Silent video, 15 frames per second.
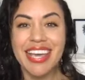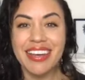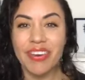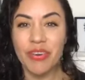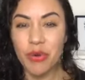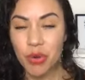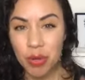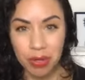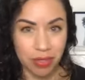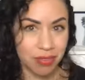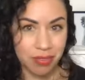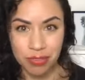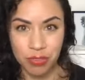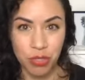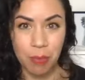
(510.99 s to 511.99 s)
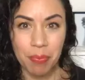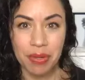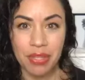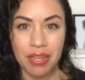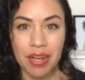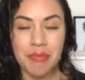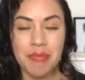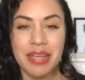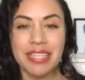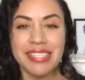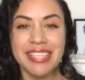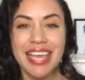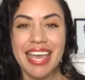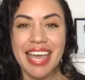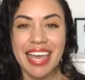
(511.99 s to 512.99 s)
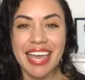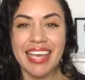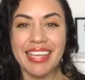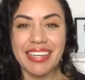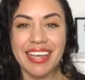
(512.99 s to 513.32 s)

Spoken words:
or drop it in the comments and